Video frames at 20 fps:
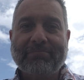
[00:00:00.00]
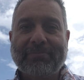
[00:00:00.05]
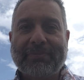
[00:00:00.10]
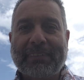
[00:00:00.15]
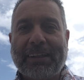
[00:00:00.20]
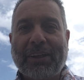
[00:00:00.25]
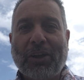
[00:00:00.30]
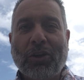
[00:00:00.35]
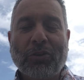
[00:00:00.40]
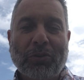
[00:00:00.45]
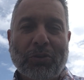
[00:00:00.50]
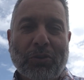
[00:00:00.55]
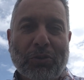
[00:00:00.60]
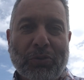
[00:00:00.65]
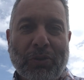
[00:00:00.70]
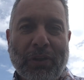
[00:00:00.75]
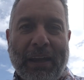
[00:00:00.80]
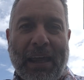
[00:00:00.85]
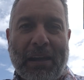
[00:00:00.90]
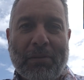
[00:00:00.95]
Jong
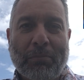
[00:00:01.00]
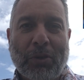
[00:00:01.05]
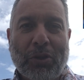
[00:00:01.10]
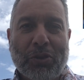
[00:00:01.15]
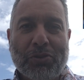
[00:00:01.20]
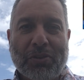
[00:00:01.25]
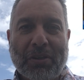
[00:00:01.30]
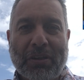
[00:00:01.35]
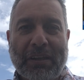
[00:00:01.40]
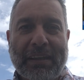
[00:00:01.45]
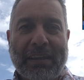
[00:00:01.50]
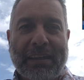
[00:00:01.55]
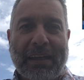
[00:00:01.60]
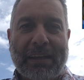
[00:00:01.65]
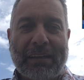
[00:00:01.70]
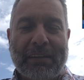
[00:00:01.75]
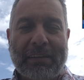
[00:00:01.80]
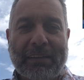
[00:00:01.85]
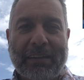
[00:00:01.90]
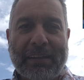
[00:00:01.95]
couldn't add much,
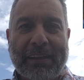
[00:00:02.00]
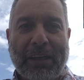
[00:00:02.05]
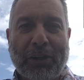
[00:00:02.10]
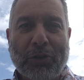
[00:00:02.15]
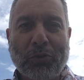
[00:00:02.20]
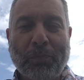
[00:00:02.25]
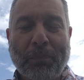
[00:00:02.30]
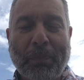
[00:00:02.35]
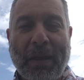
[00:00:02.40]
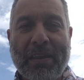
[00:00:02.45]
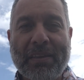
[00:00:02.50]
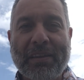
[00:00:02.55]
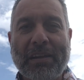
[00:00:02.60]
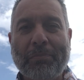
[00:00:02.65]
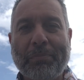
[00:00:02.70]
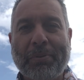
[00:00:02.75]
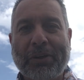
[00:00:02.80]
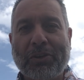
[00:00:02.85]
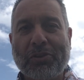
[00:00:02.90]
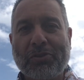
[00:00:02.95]
neither could
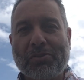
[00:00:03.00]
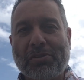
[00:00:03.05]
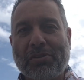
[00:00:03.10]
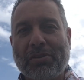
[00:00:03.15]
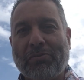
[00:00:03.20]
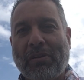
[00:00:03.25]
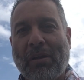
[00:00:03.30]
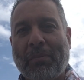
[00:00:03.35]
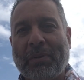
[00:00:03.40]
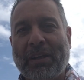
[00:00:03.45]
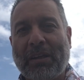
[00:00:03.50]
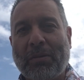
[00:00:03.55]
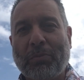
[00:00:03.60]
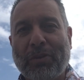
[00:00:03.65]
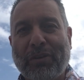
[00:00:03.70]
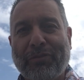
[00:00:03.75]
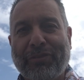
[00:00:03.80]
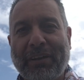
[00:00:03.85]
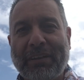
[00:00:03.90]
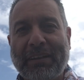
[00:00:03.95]
Pedri, because Real Madrid
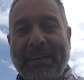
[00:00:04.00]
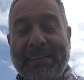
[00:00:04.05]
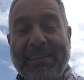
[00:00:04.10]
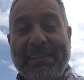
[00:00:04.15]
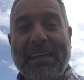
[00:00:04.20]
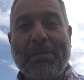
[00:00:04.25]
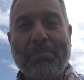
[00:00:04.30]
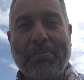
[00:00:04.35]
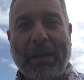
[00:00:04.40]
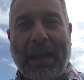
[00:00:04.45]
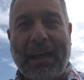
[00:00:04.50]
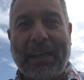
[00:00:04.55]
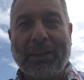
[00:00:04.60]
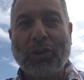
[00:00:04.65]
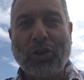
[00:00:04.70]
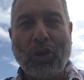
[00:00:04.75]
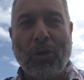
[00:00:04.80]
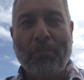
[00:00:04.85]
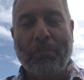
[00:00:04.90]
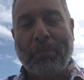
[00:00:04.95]
were defending deep
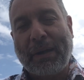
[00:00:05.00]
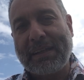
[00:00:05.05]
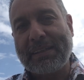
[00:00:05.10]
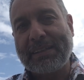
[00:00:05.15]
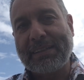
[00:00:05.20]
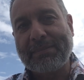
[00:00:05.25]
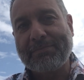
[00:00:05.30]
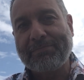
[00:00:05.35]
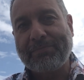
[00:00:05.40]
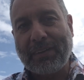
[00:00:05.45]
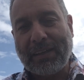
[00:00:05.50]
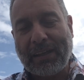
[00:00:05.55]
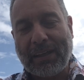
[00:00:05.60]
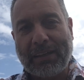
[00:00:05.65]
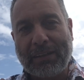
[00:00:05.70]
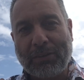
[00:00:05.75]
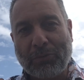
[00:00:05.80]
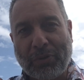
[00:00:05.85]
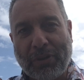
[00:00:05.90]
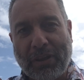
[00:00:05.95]
and compact,
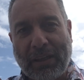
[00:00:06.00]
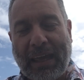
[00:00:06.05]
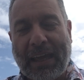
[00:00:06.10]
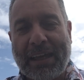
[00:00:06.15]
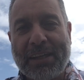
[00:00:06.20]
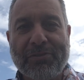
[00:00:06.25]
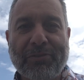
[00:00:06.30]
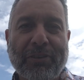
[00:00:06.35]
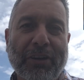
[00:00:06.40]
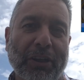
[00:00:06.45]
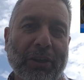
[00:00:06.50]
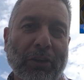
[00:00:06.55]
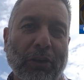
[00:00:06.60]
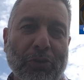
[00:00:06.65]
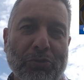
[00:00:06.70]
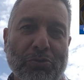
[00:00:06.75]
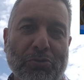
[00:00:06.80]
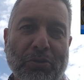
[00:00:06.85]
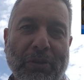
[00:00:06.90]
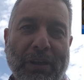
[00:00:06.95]
and with the lines very
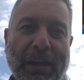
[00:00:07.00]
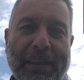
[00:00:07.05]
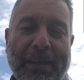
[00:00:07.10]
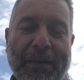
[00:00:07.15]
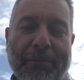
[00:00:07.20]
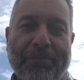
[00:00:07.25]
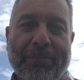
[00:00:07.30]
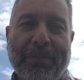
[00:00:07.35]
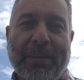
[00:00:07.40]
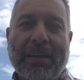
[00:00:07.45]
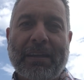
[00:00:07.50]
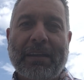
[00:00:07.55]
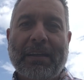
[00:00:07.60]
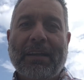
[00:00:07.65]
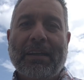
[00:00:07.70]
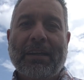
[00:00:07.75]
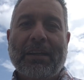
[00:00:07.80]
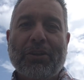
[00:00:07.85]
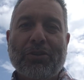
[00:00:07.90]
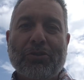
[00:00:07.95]
close together.
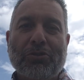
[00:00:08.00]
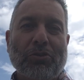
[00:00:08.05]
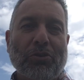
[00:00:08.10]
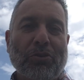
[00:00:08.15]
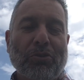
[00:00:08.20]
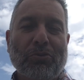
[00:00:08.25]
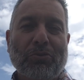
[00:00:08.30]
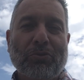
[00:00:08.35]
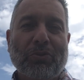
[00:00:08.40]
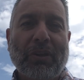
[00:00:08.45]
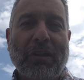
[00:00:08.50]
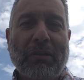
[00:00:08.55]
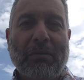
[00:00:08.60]
So